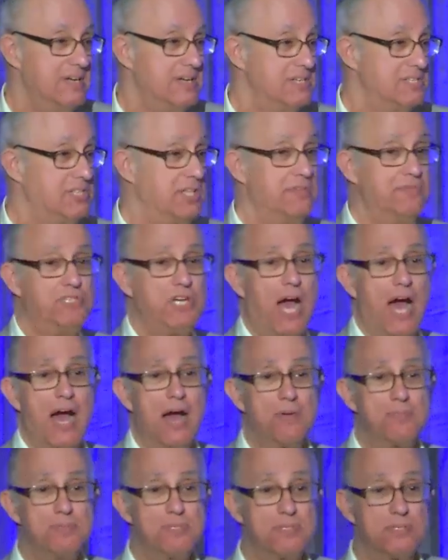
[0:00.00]
Steve
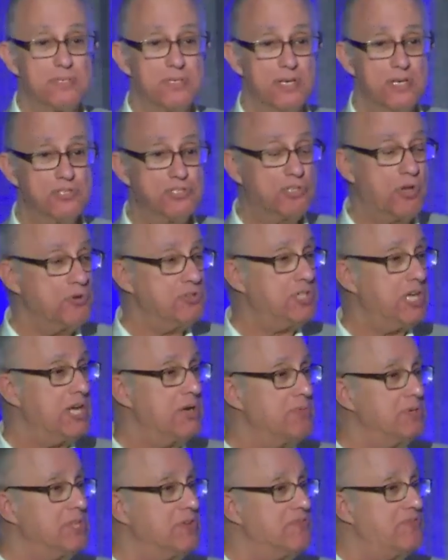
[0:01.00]
Jobs,
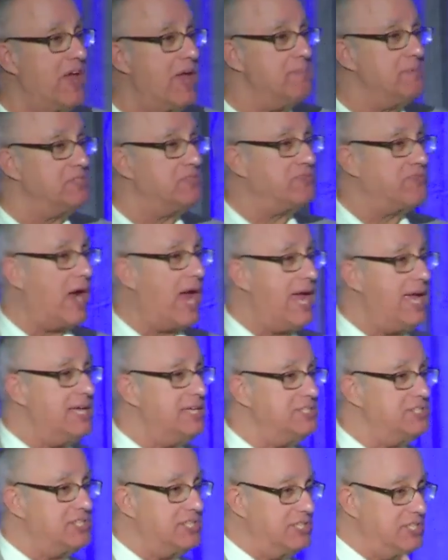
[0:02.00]
associated with a famous
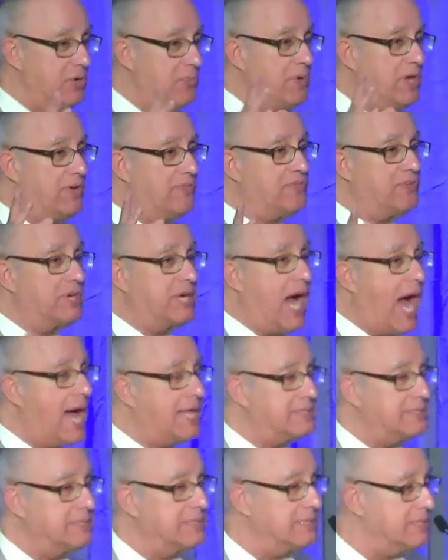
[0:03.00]
phrase that we have
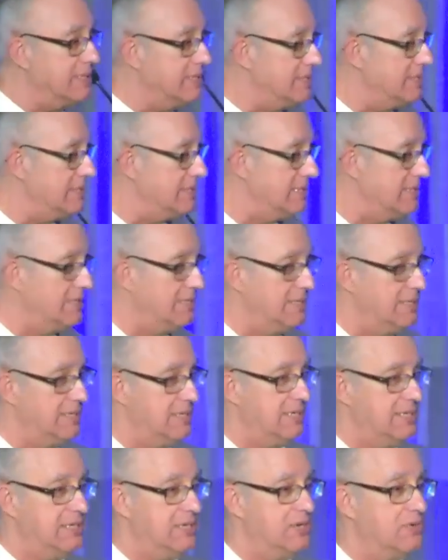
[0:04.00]
forgotten
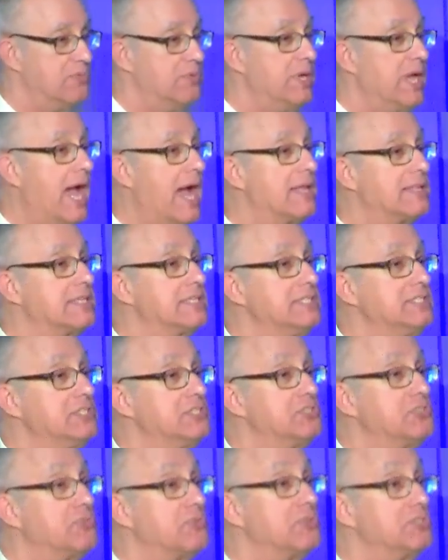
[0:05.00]
reality
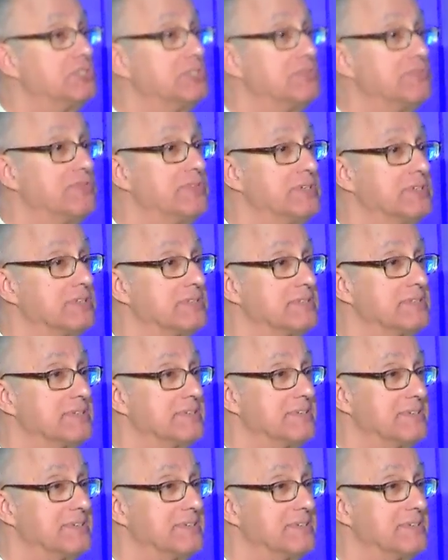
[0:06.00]
distortion field.